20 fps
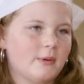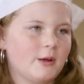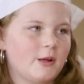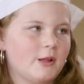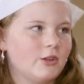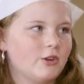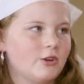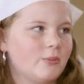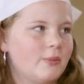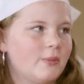me
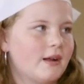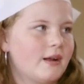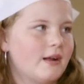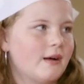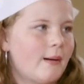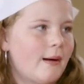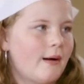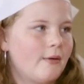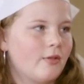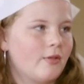a little bit
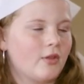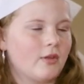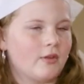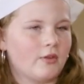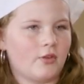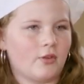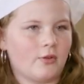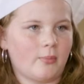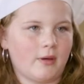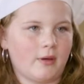about
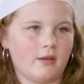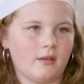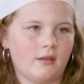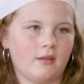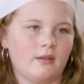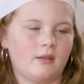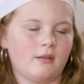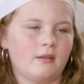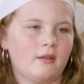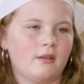this space?